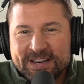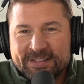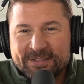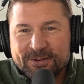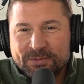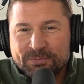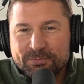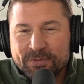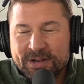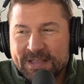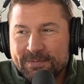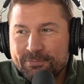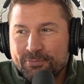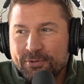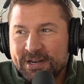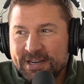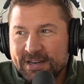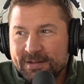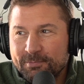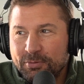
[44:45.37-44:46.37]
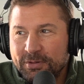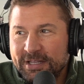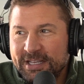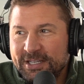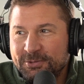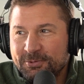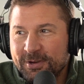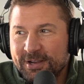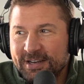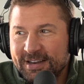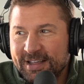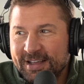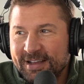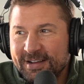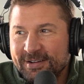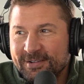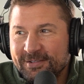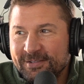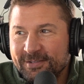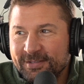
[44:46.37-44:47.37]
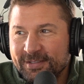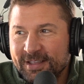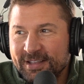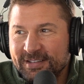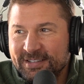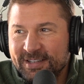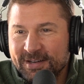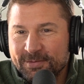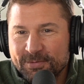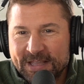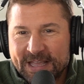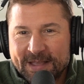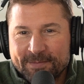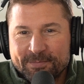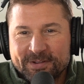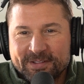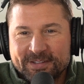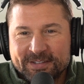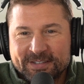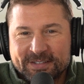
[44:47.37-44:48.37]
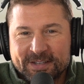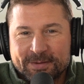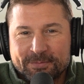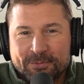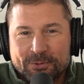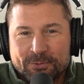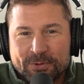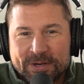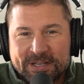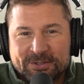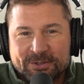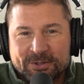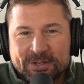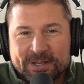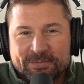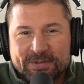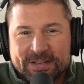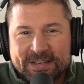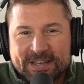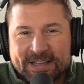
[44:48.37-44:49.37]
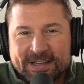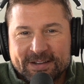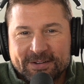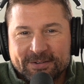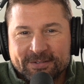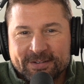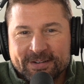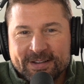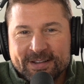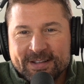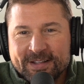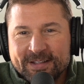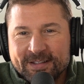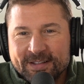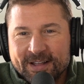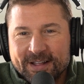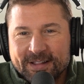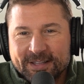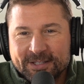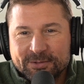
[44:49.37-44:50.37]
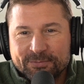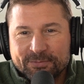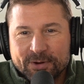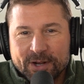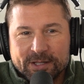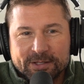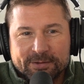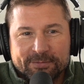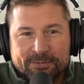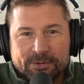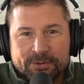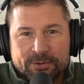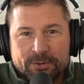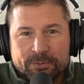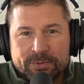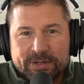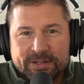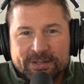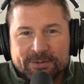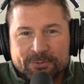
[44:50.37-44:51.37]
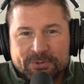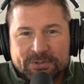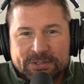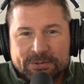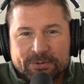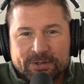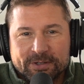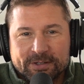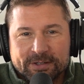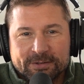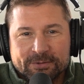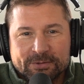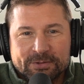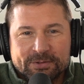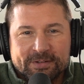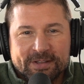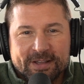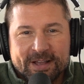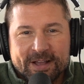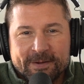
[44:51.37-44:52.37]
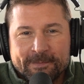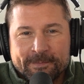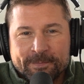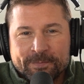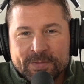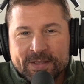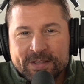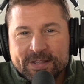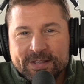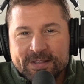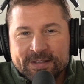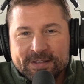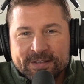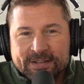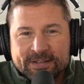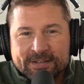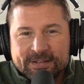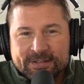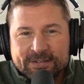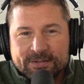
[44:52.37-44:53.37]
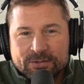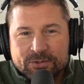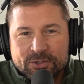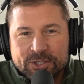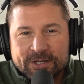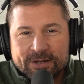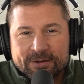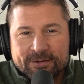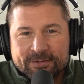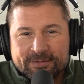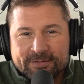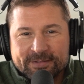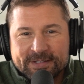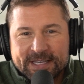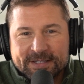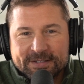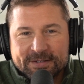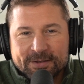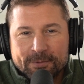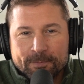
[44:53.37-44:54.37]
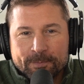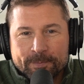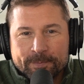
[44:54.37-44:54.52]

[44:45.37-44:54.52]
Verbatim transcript: There's money printed in place right now that's going to be happening this summer. Rates are coming down. Let's frolic for a little bit, and then we'll see where it goes. Yeah. Gino, take us home.